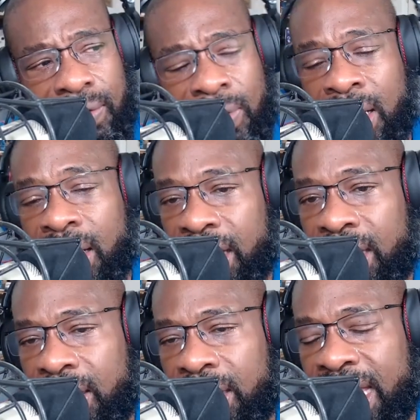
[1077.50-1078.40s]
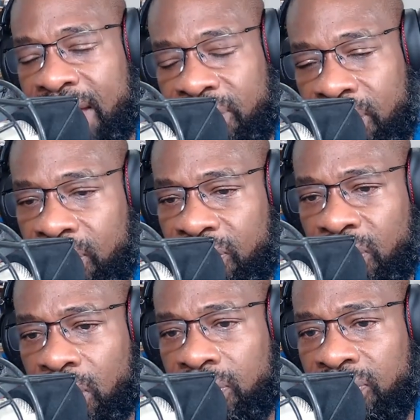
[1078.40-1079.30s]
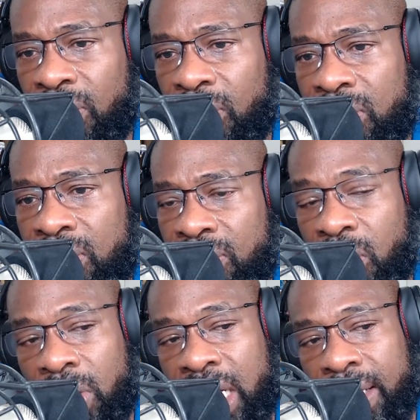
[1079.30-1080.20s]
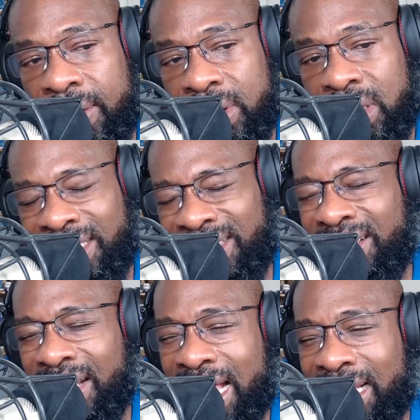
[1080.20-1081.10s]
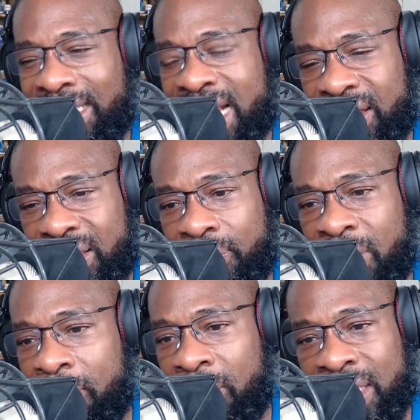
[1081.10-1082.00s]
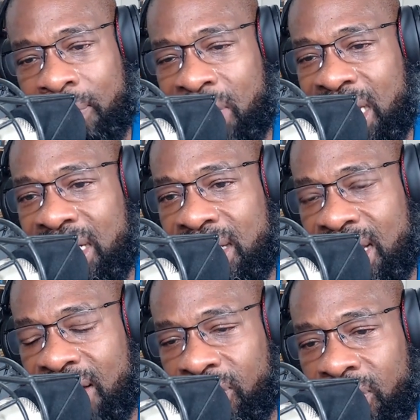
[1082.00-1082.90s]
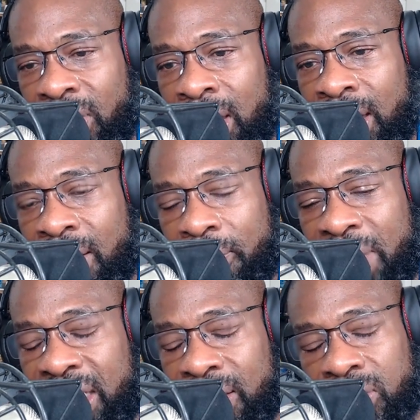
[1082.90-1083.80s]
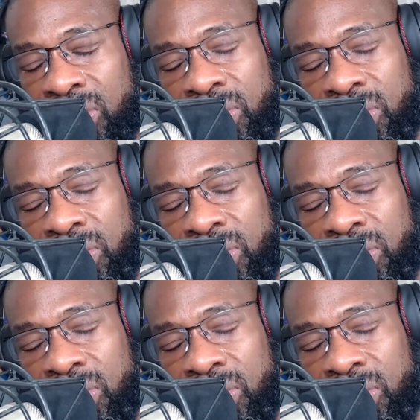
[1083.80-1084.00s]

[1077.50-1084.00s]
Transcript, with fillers: so any avenue for folks to creators because there's a lot of talented people that may never make it